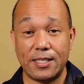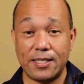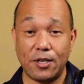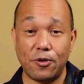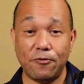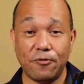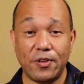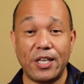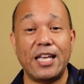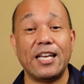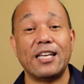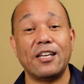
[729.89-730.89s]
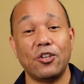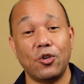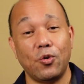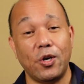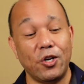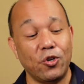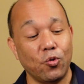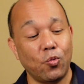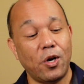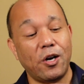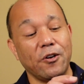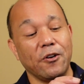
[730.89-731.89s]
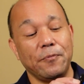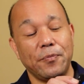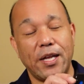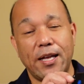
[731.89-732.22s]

itself, it can go underwater.